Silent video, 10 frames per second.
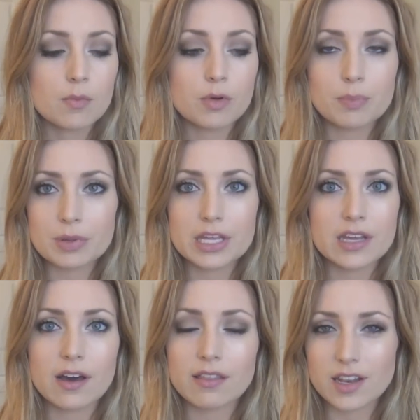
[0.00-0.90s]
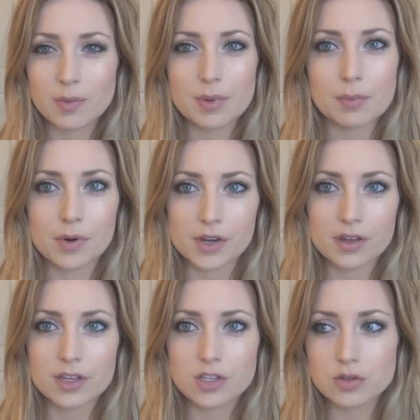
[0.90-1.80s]
would be a little bit more
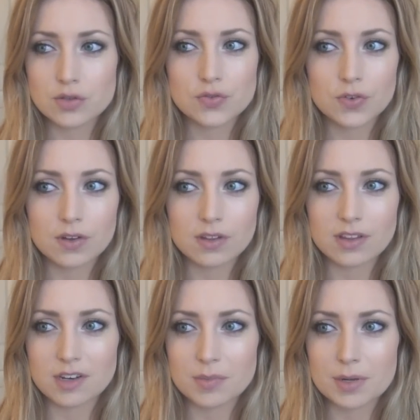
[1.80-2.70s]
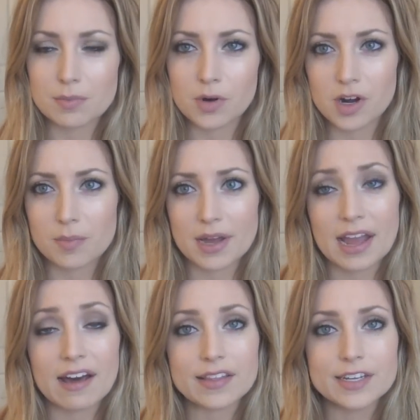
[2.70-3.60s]
useful, a little bit more up my
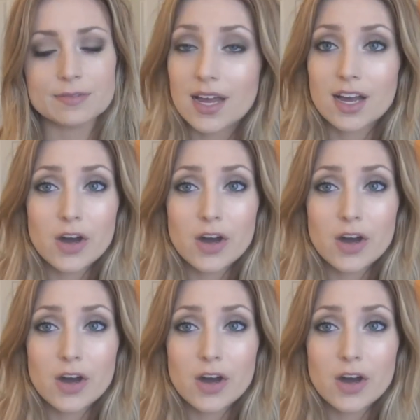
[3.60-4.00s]
alley.